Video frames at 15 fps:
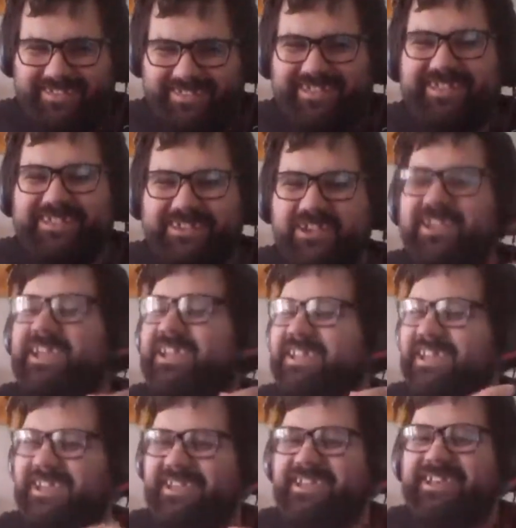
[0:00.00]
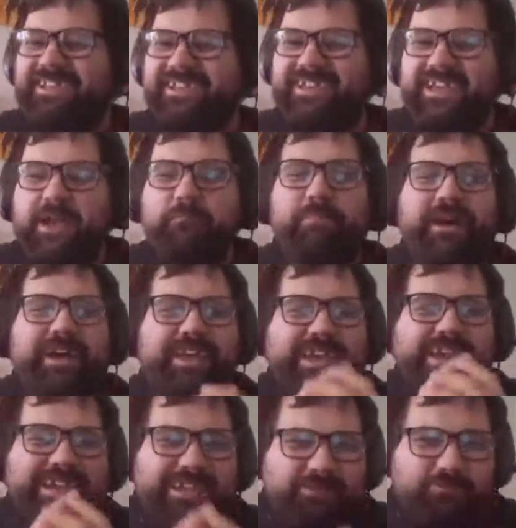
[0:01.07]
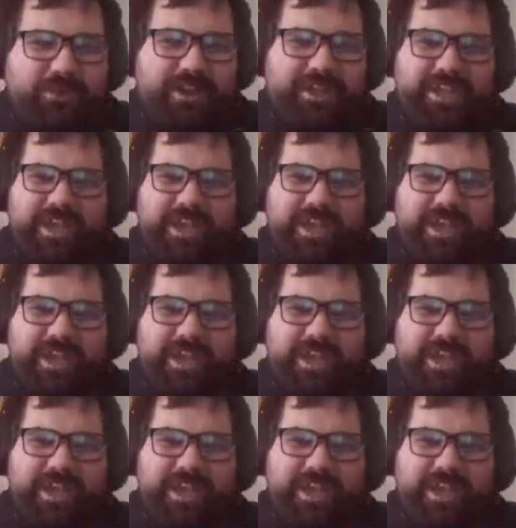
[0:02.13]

You can get, but anyway,